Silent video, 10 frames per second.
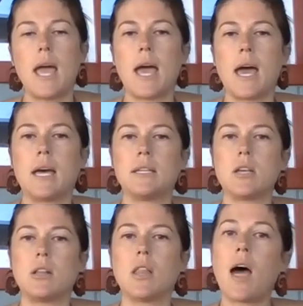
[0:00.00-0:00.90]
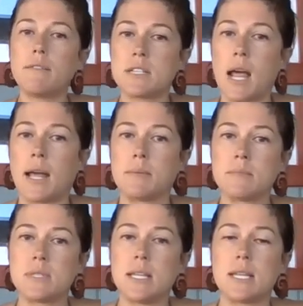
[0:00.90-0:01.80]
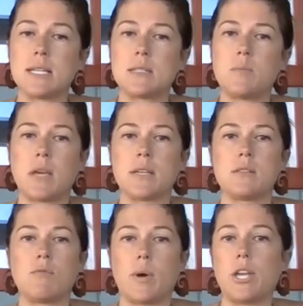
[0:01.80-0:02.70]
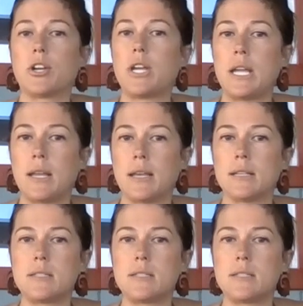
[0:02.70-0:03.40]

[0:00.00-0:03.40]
And a lot of times it is because of what you're eating.